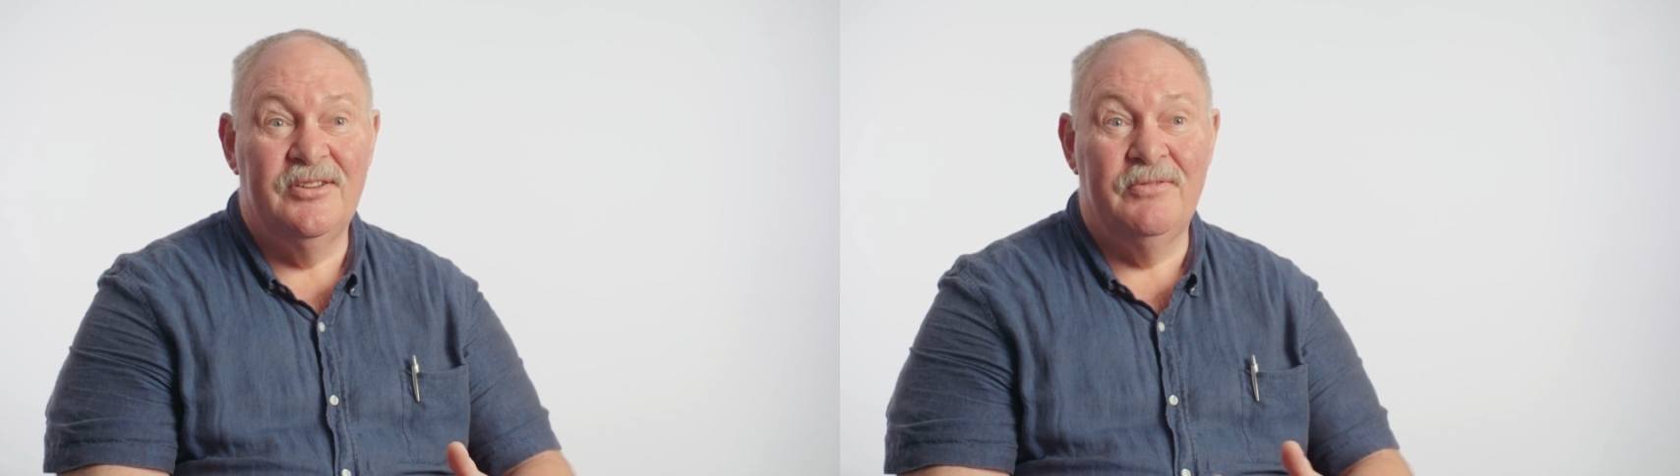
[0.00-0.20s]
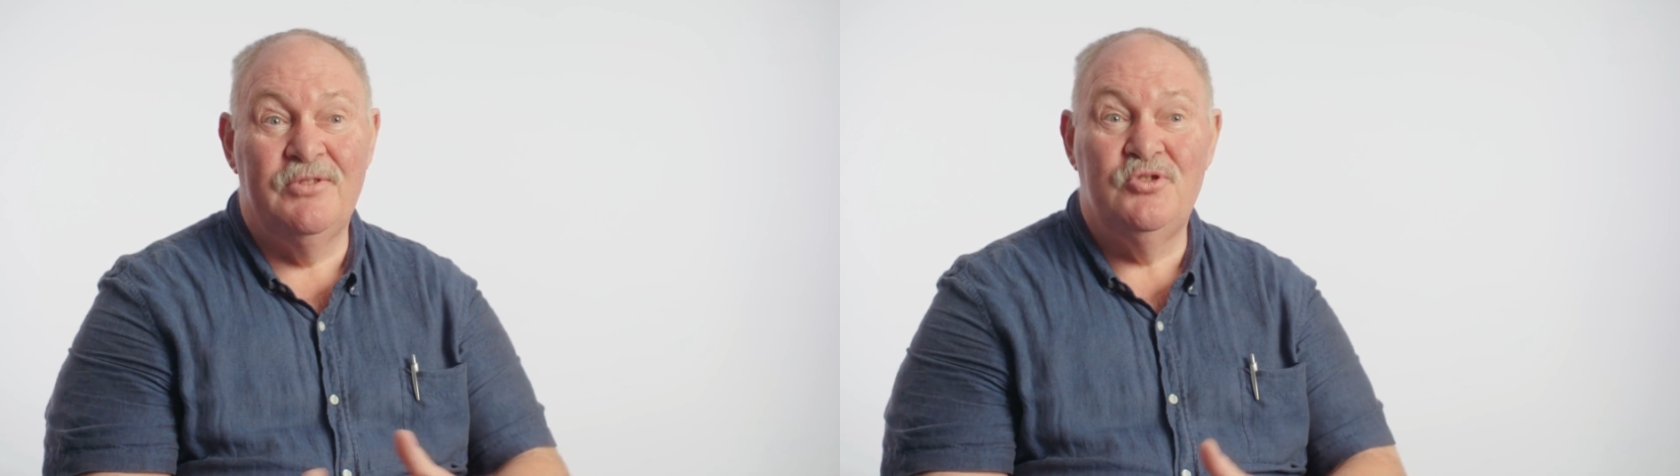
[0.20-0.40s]

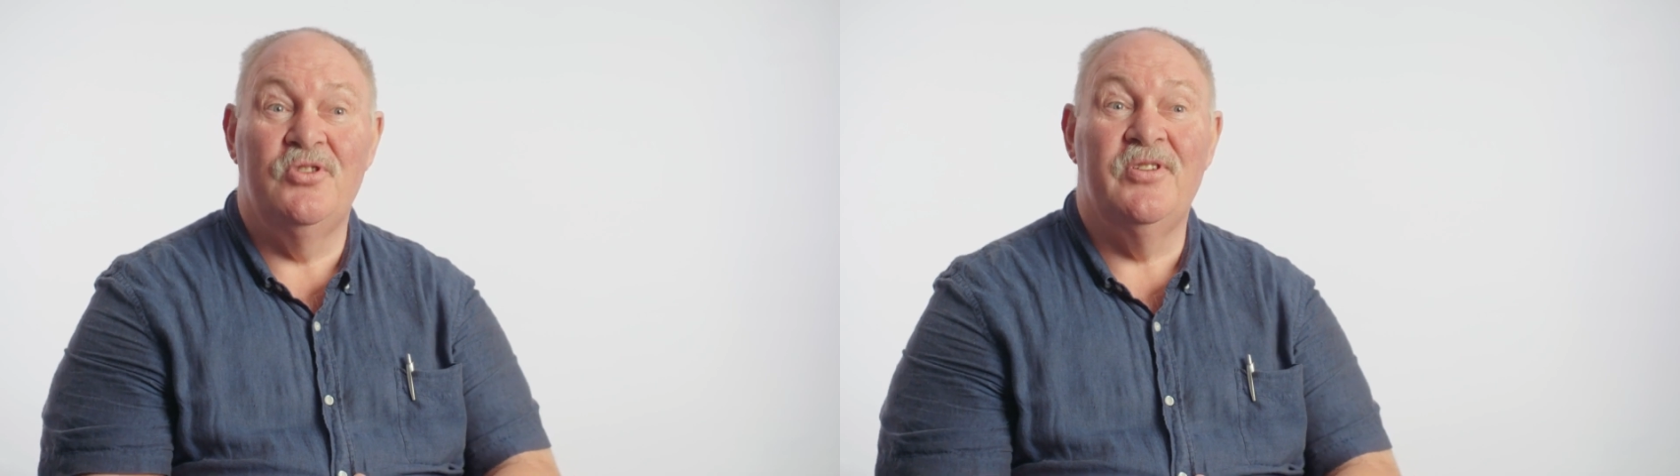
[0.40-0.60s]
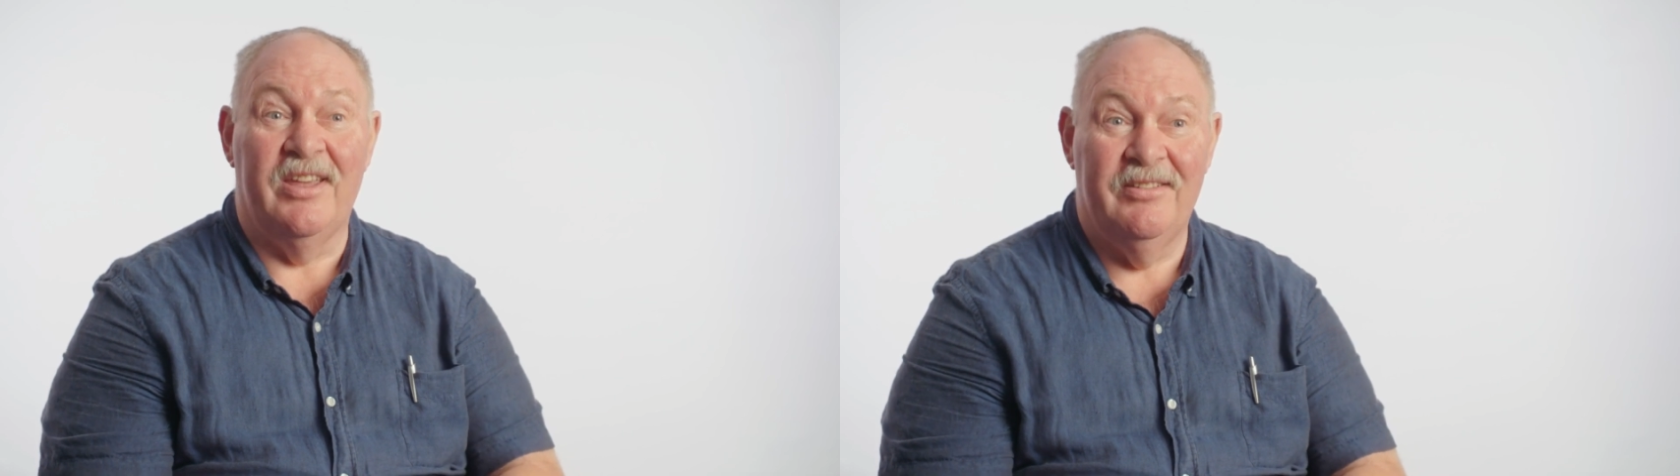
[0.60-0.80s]
of the
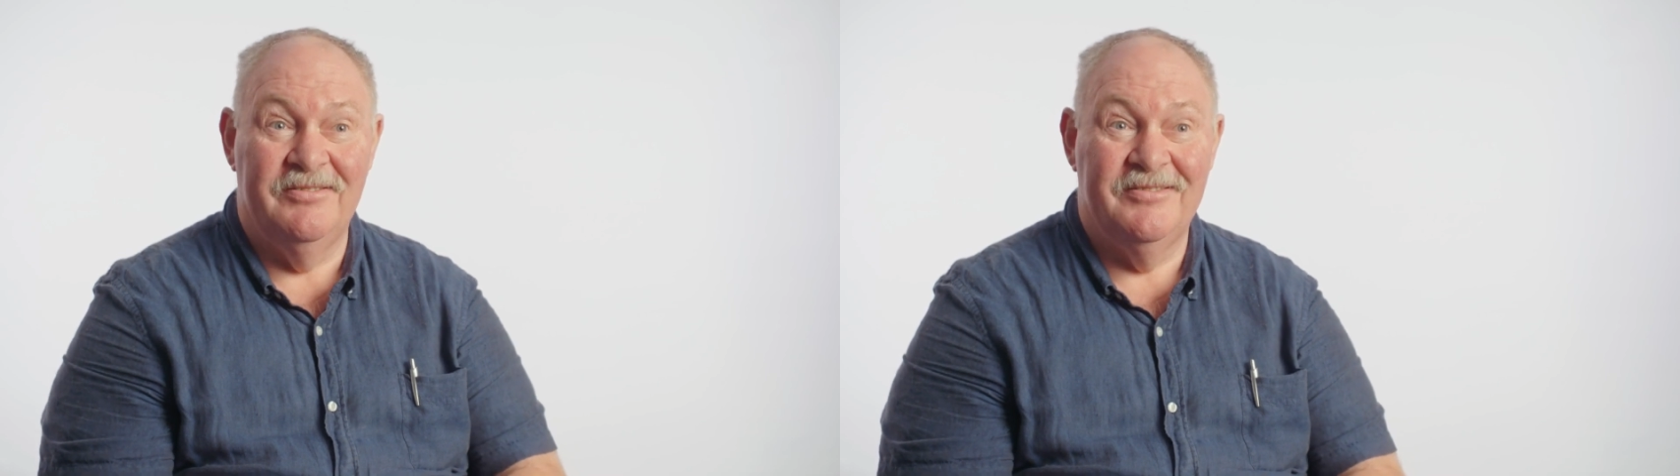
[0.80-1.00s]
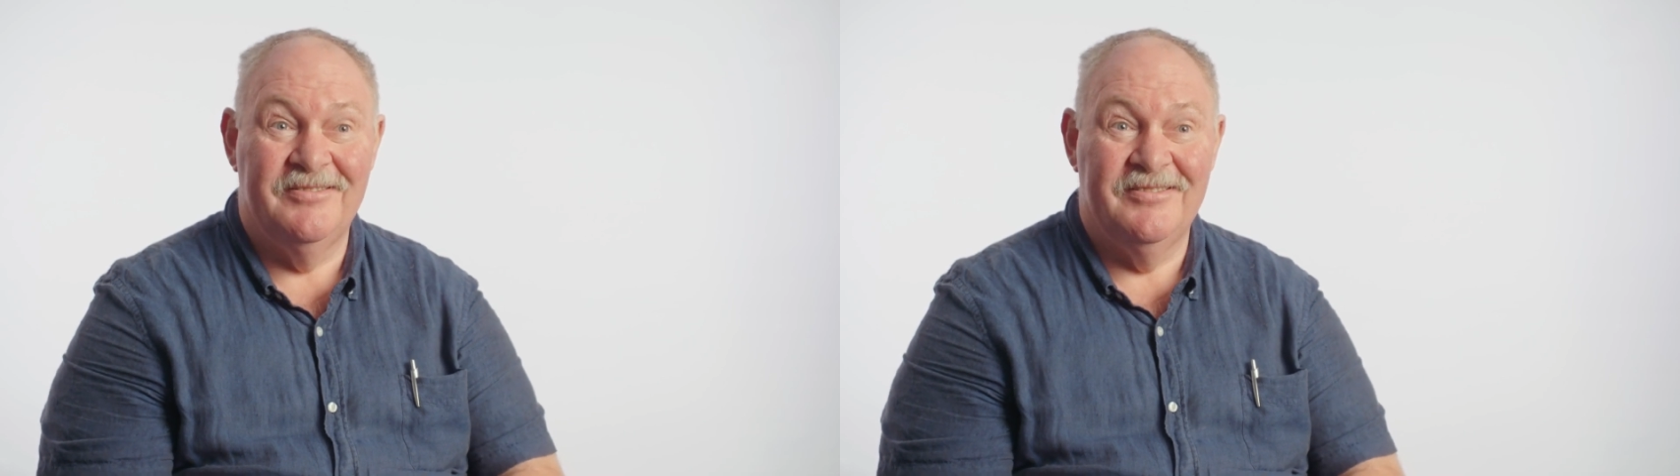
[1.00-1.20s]
journey,
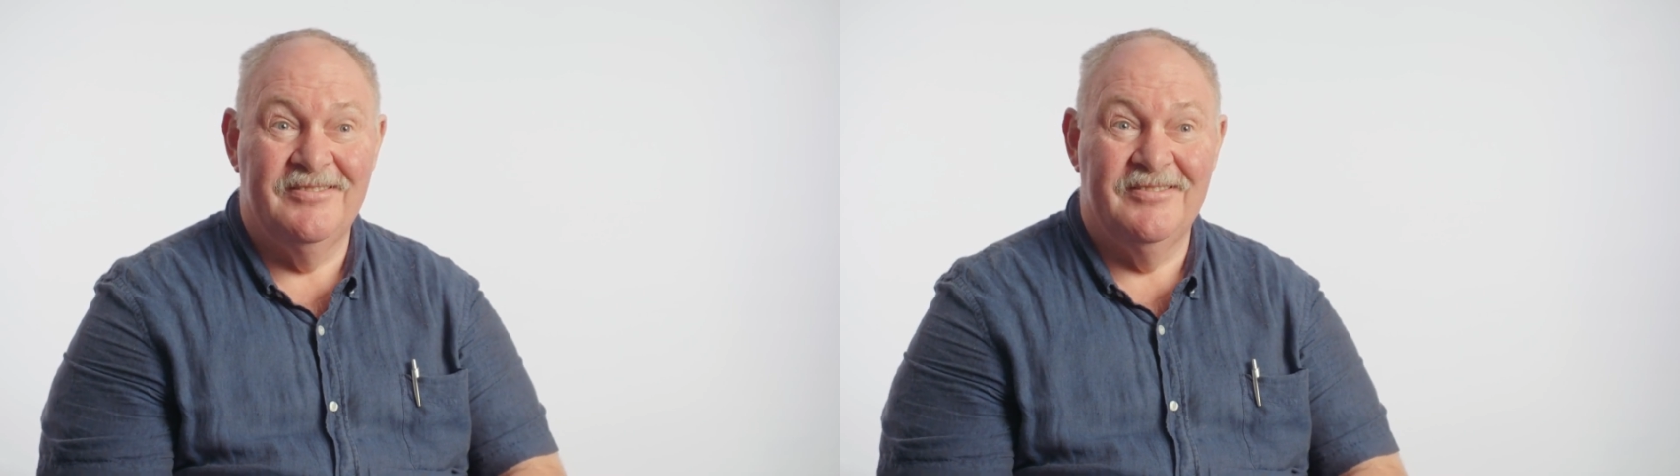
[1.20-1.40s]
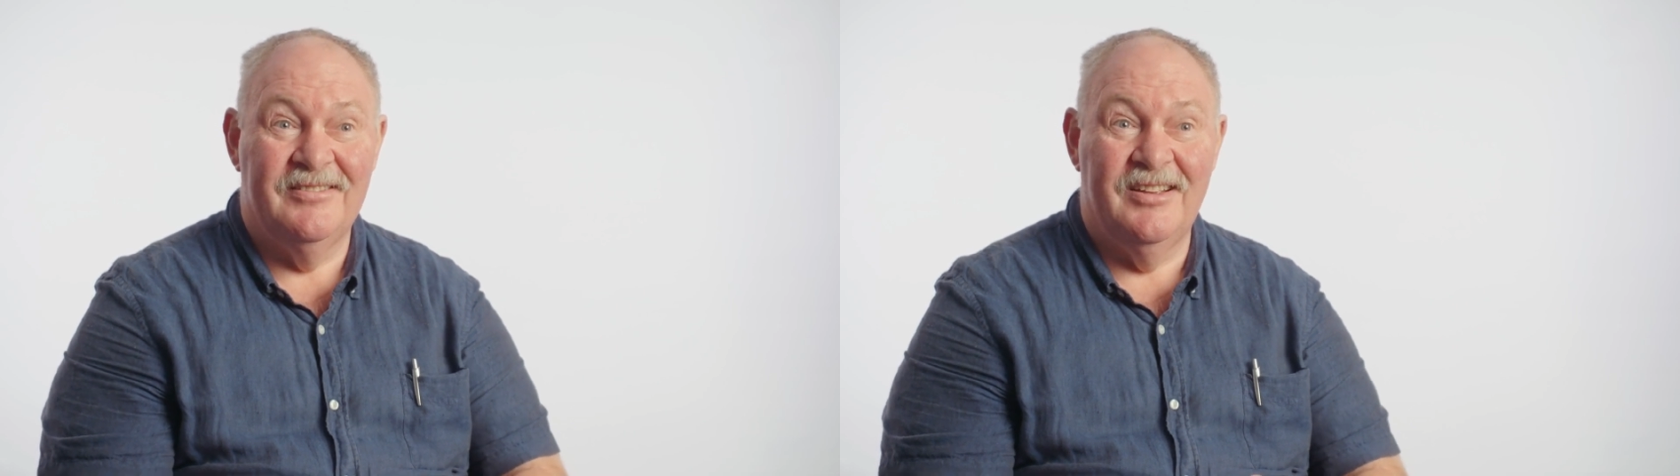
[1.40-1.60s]

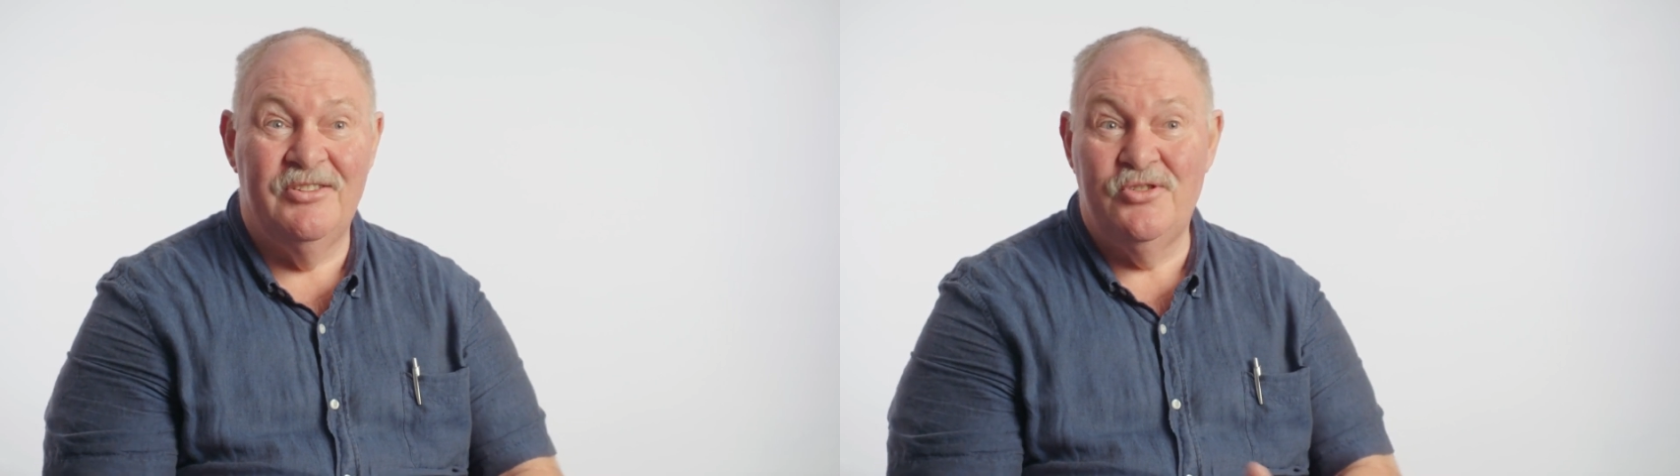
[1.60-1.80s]
and